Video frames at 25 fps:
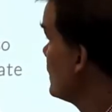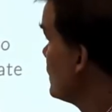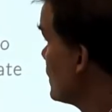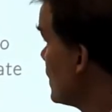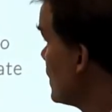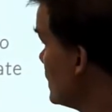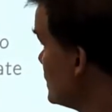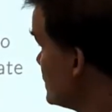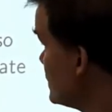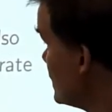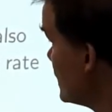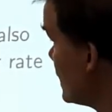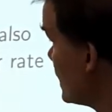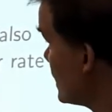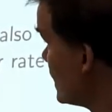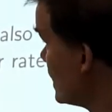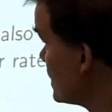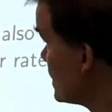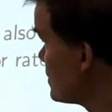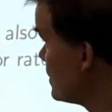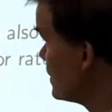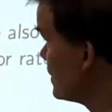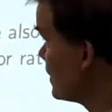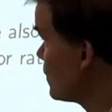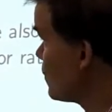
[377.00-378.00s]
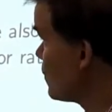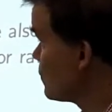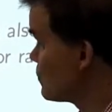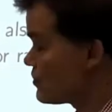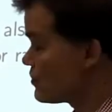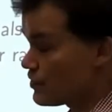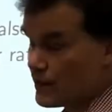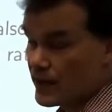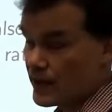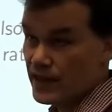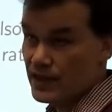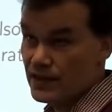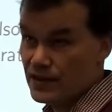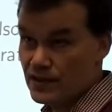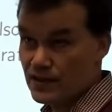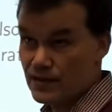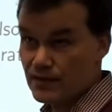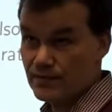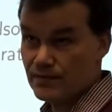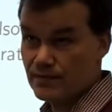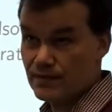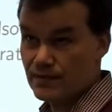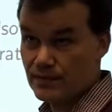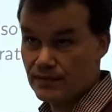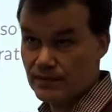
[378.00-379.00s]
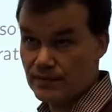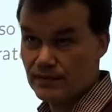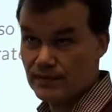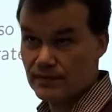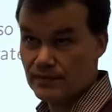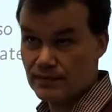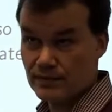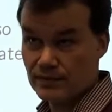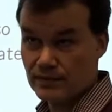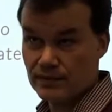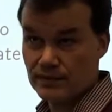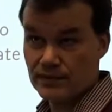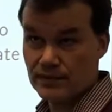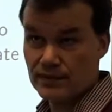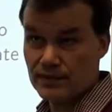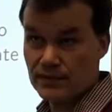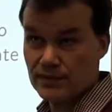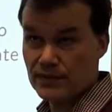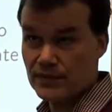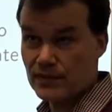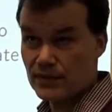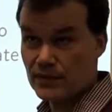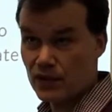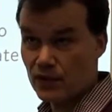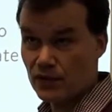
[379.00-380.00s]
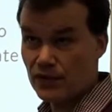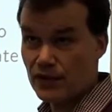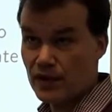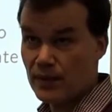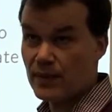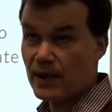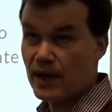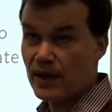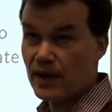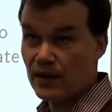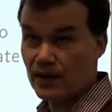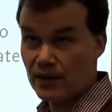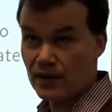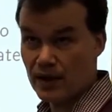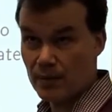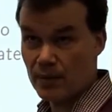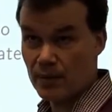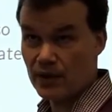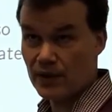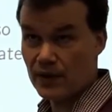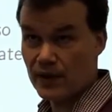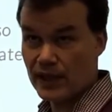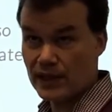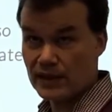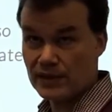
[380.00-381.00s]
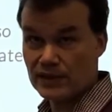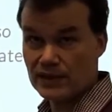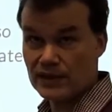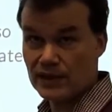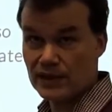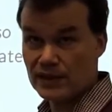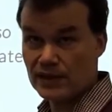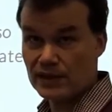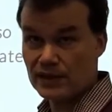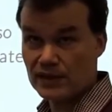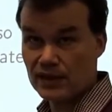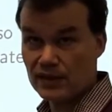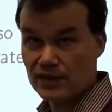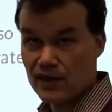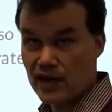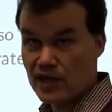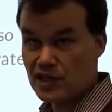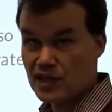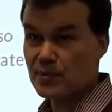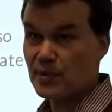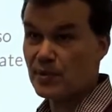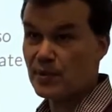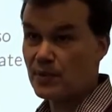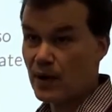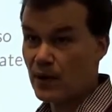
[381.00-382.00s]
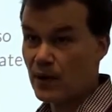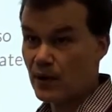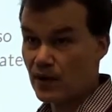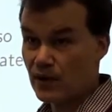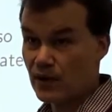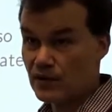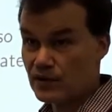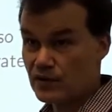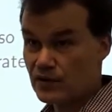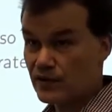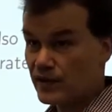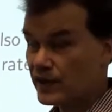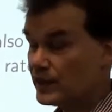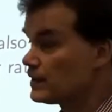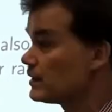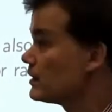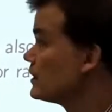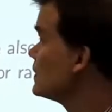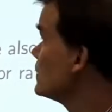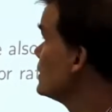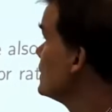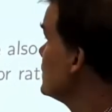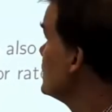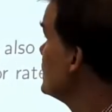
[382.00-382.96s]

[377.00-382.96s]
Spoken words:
you can see that actually the constraints don't depend on WS. This is the transmit power constraint.